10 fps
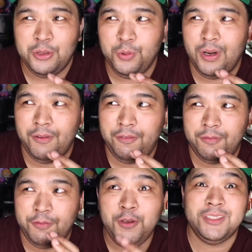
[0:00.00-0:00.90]
to a
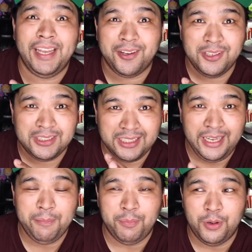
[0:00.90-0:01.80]
few seconds
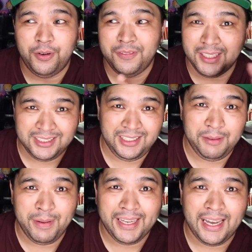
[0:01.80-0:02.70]
clip of
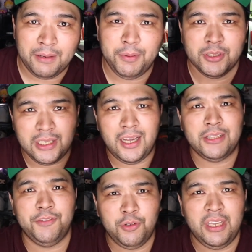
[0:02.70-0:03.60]
Dusty, my cat, because a
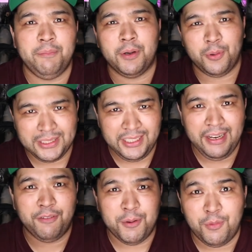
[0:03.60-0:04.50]
lot of you keep
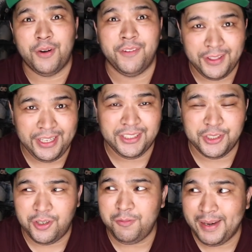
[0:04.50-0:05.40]
requesting for more
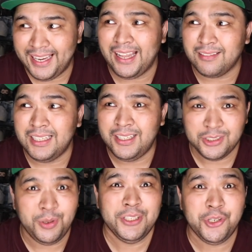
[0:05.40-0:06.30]
footage of my cat.
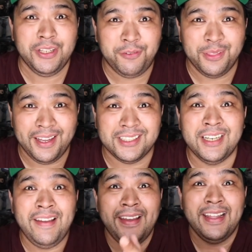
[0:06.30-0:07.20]
So enjoy the
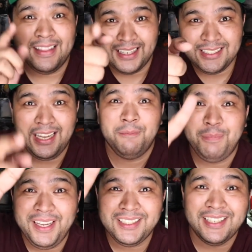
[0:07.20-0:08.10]
footage. That said,
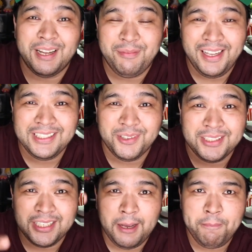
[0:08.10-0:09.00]
peace, God bless,
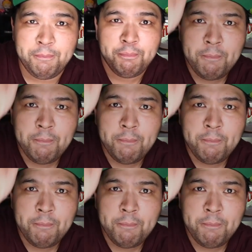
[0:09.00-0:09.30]
what's up?